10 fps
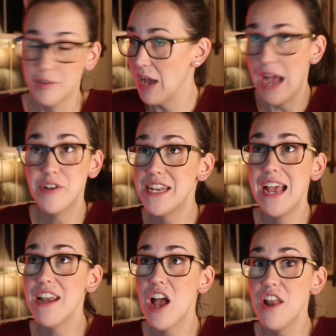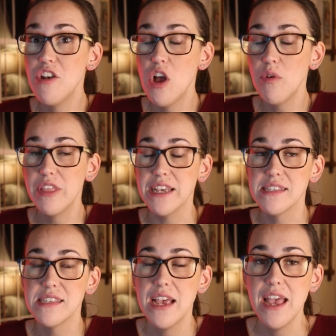How did I not know
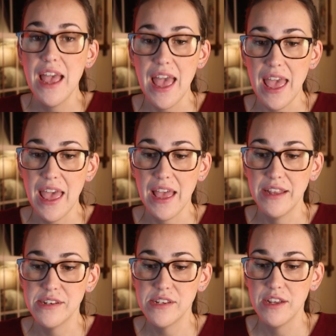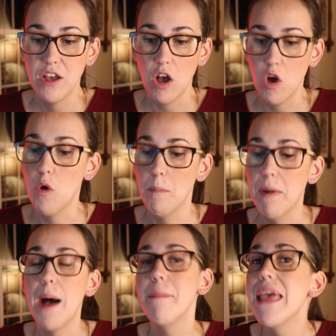this? And, oh,
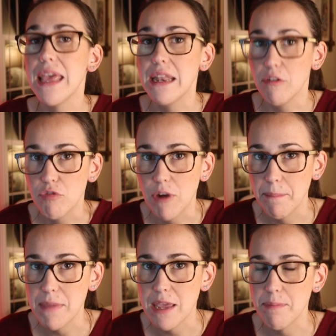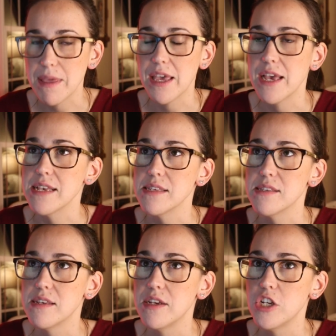mom hid it from me
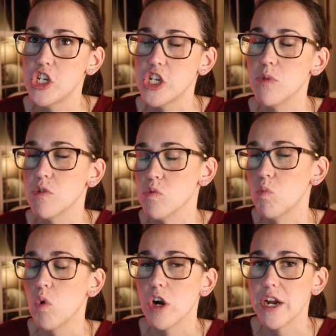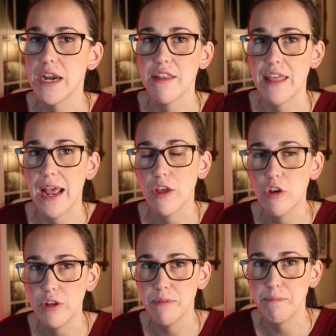because she was worried that I
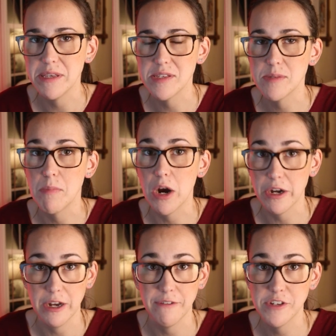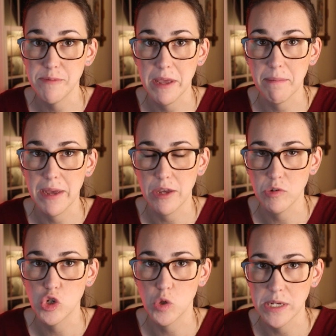couldn't be smart enough to make my
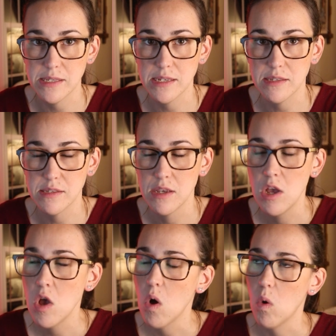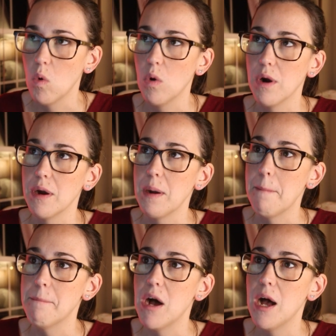own choices. Or
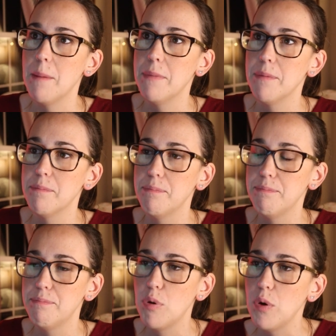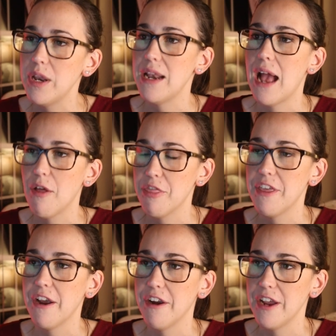mom put it out
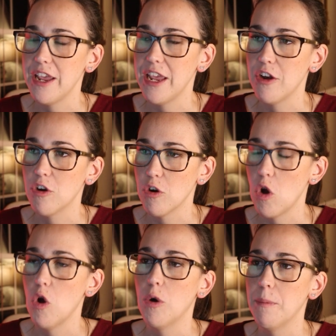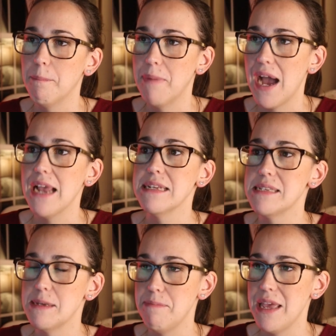there in her own
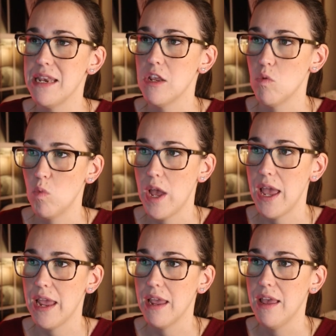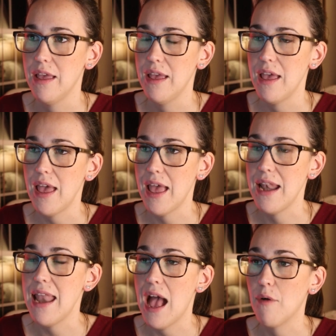biased opinion way,
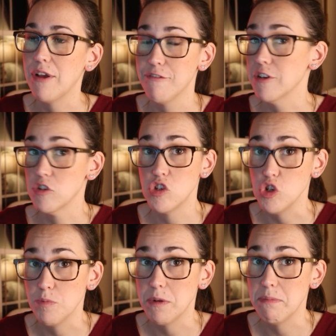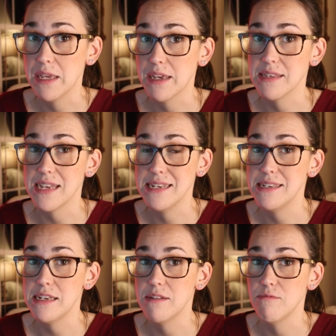and now I feel stupid because I
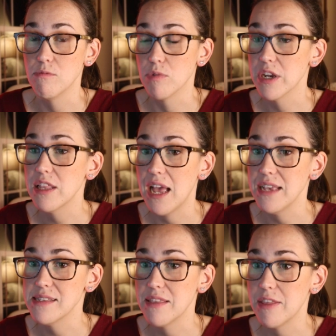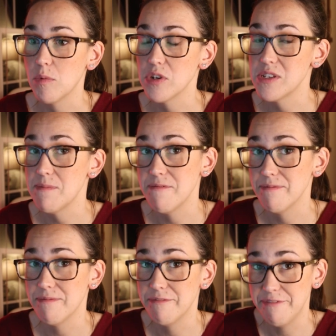didn't realize that there were some
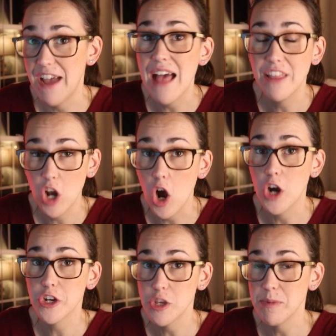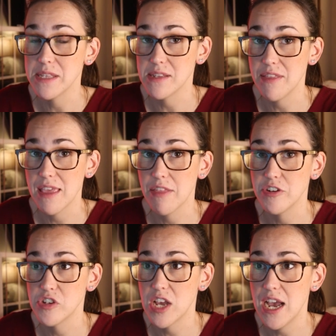valid arguments on the other
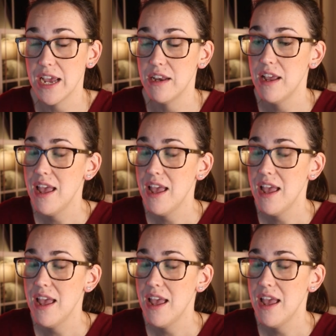side.